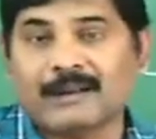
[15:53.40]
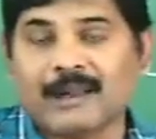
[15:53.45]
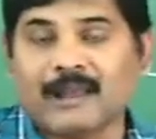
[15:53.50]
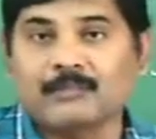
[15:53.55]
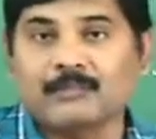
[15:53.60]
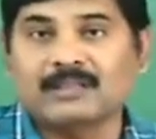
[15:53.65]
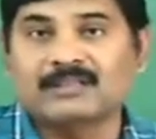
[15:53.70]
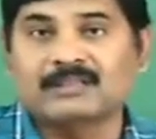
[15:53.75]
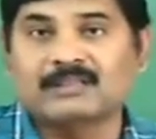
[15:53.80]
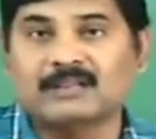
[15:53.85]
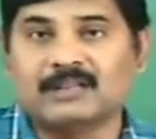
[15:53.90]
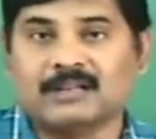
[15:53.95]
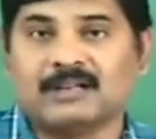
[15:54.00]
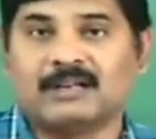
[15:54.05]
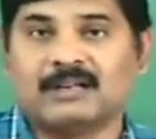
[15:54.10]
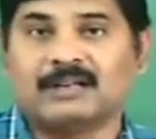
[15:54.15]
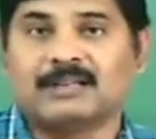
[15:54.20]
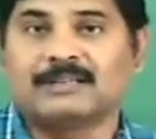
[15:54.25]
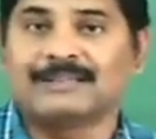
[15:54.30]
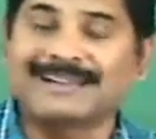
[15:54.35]

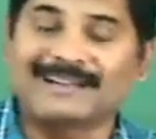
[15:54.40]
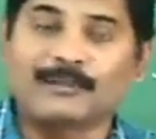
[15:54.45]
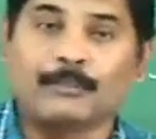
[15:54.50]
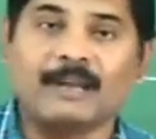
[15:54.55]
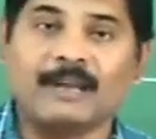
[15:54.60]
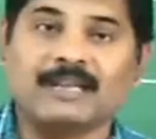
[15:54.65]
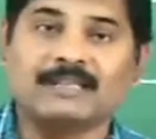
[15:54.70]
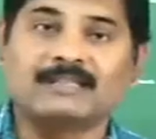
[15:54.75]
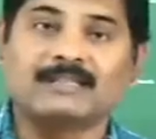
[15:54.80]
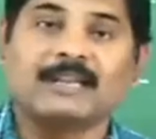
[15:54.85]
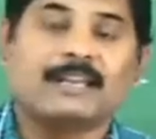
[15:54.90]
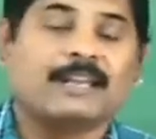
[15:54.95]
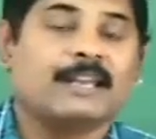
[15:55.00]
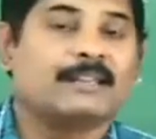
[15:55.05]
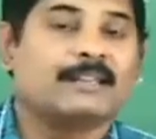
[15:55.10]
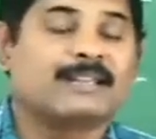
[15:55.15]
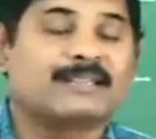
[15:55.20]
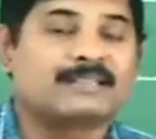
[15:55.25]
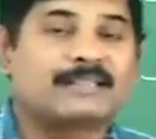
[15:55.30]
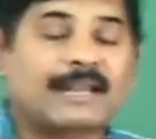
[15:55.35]
trimester, that
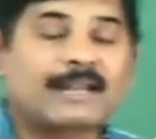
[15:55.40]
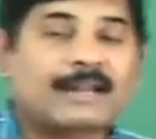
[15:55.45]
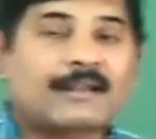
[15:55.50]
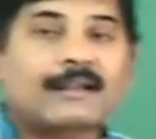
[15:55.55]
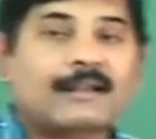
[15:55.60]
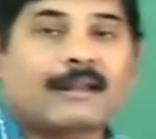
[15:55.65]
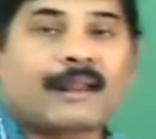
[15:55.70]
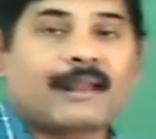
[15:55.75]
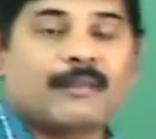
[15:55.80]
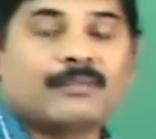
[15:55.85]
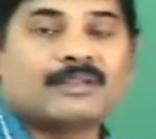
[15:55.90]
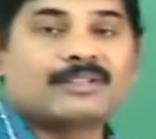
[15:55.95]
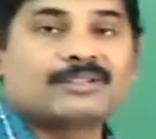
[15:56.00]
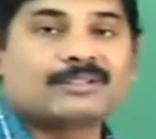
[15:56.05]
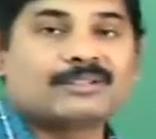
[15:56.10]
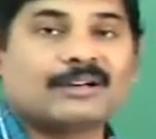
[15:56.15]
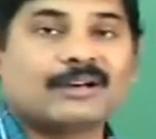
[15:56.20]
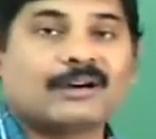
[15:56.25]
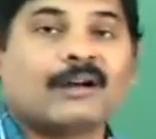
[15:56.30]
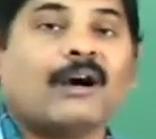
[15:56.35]
means in the second
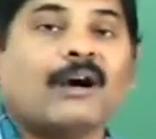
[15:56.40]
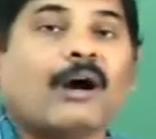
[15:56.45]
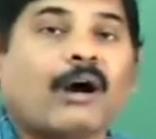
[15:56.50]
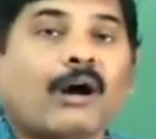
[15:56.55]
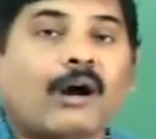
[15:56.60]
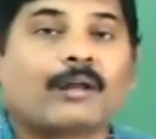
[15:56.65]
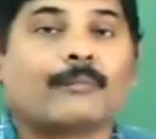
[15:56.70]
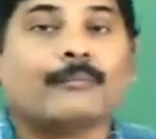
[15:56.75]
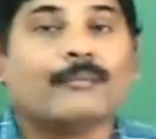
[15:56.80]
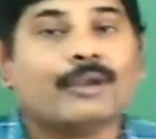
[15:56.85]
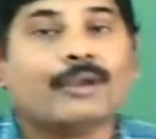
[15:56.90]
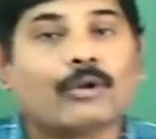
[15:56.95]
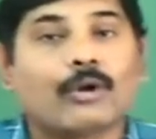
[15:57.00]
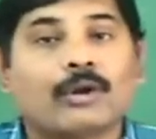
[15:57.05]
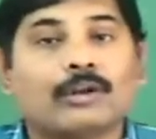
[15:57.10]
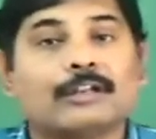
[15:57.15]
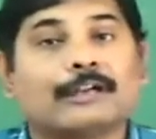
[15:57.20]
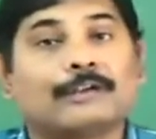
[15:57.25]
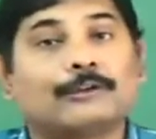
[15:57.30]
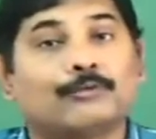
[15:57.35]
trimester or
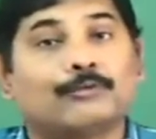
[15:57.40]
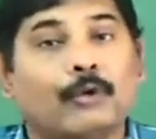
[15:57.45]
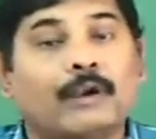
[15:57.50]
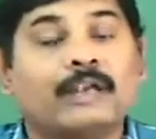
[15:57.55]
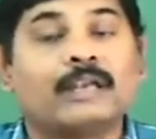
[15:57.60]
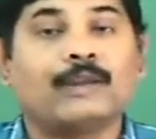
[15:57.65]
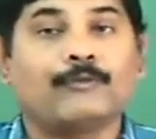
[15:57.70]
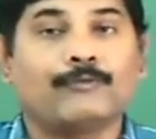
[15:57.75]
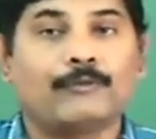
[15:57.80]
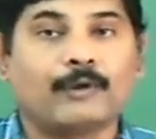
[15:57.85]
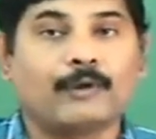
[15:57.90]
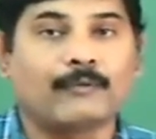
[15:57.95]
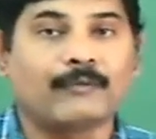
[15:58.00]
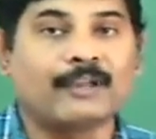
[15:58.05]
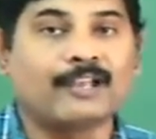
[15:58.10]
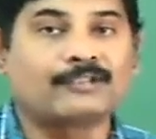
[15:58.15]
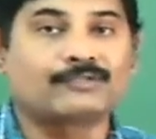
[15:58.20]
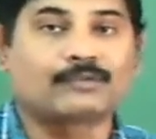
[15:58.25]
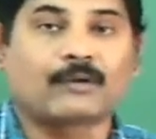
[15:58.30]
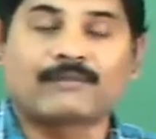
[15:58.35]
beyond the 24
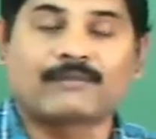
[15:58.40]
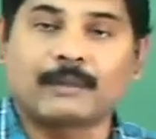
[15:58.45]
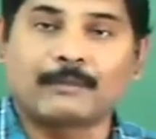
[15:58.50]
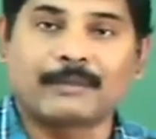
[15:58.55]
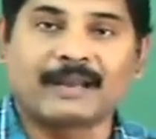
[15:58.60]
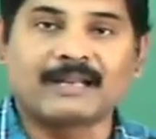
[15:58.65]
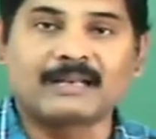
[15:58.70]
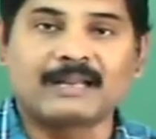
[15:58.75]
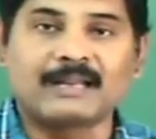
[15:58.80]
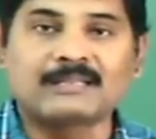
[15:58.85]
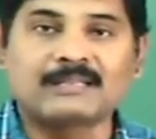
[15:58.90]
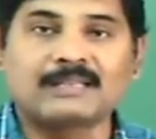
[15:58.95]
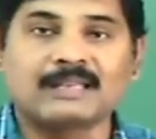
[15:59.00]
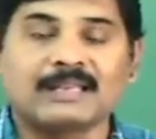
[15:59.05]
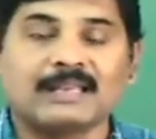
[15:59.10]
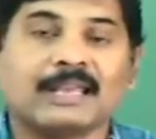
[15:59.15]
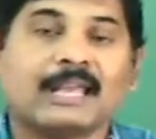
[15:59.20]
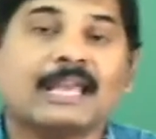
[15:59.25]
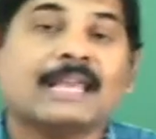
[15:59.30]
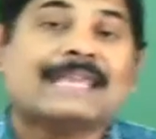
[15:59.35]
weeks of the
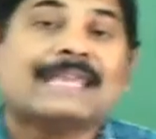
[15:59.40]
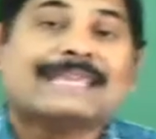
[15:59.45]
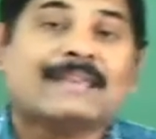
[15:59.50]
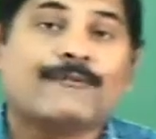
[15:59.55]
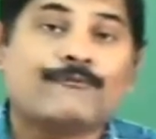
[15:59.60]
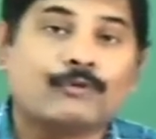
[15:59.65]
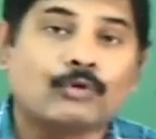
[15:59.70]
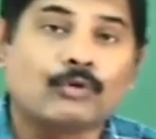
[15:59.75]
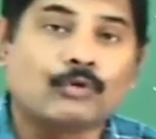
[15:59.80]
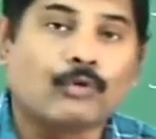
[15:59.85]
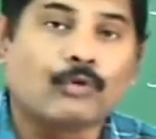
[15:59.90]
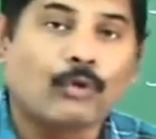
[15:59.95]
pregnancy, if you